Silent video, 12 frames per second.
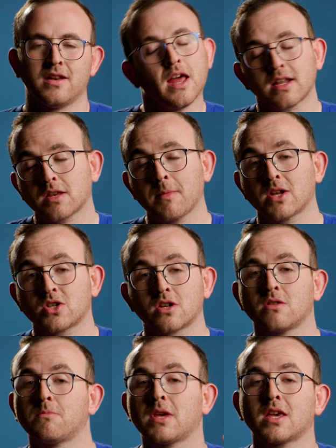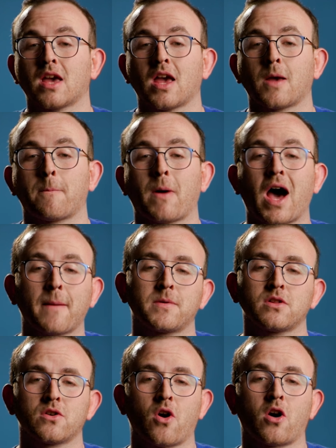Not to mention being a
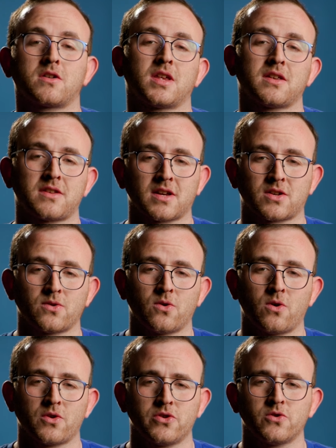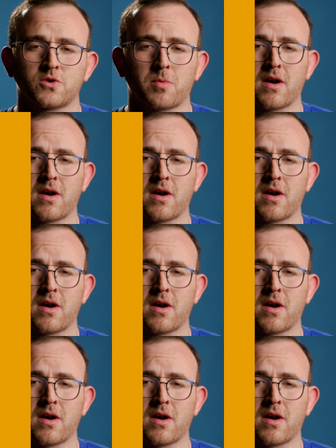popular artistic tool used